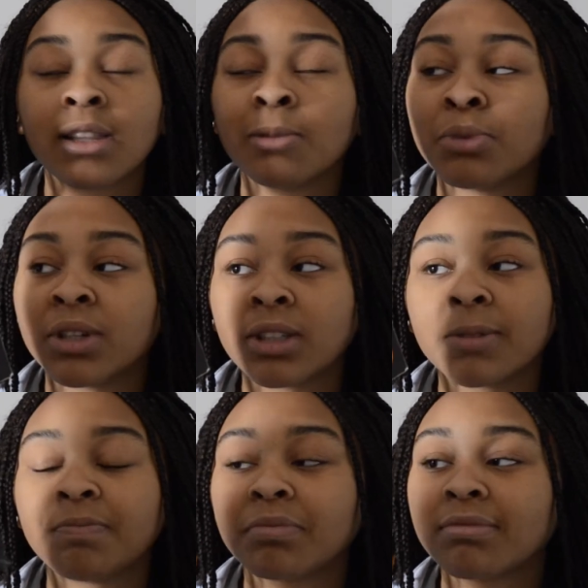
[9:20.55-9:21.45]
The book
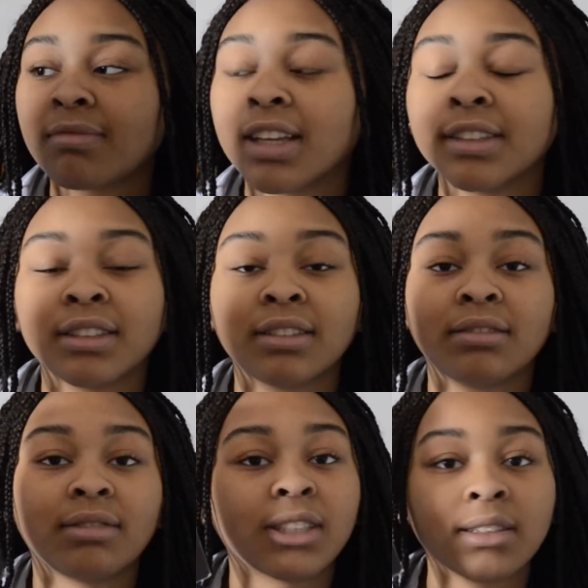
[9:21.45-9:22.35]
is
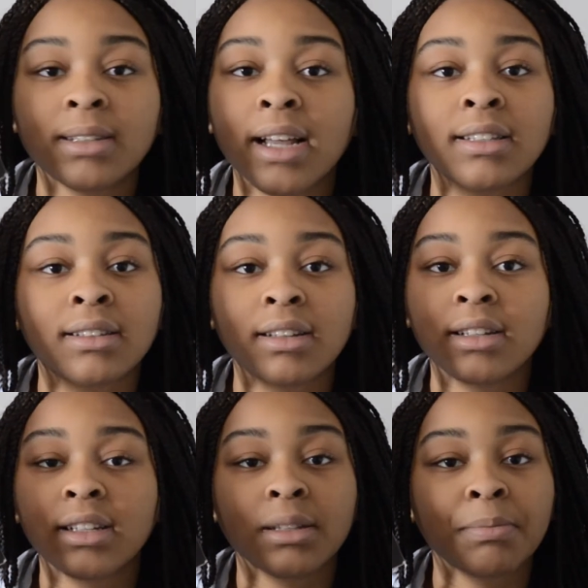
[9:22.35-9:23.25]
just as
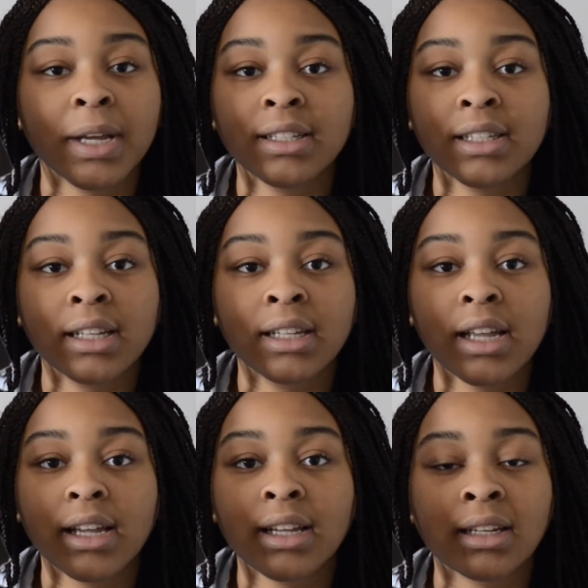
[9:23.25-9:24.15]
good. It's amazing,
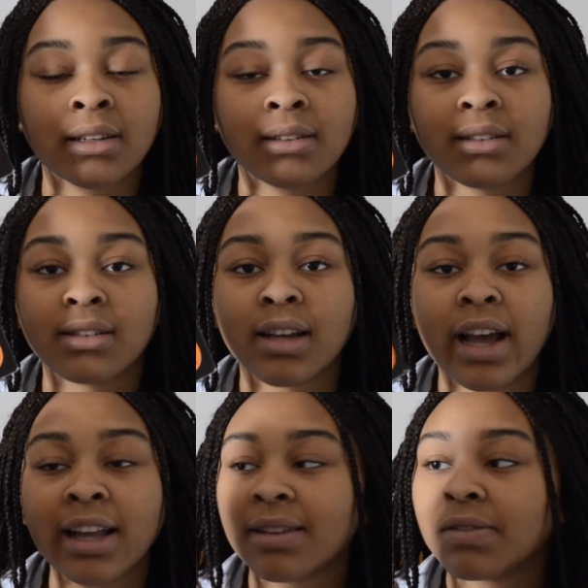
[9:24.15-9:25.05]
and
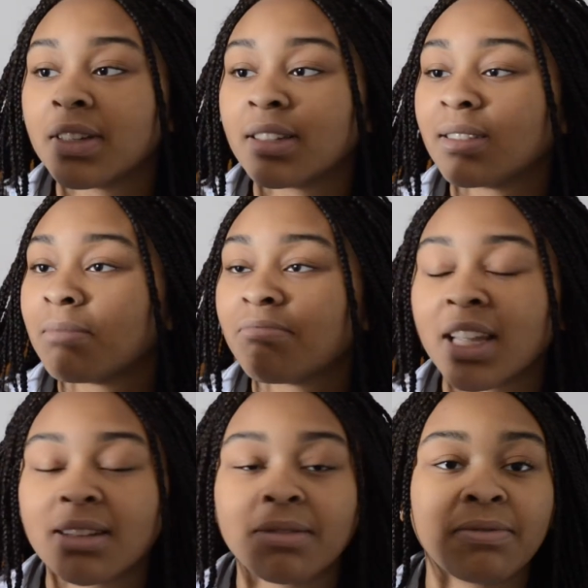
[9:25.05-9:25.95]
I give it like